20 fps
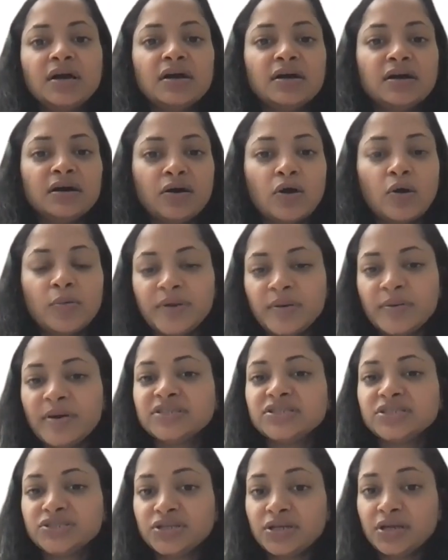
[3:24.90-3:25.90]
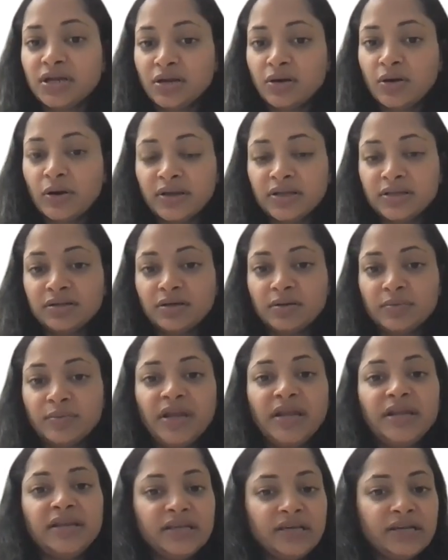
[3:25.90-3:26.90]
optimization algorithm
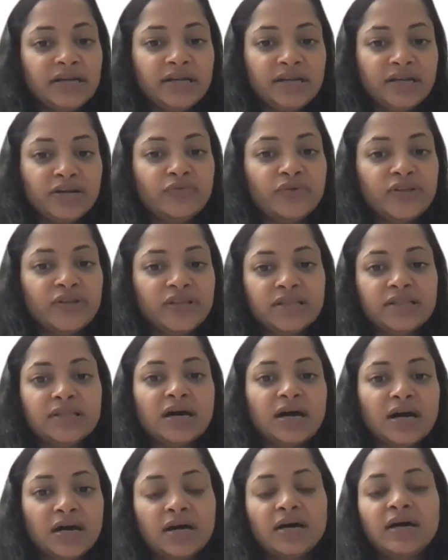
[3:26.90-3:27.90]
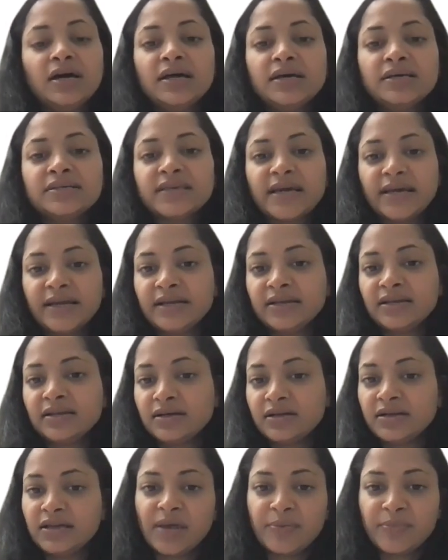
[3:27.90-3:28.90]
integrated within the
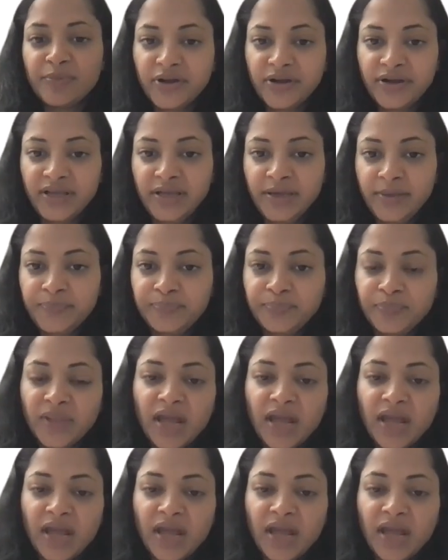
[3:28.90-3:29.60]
scikit-learn library,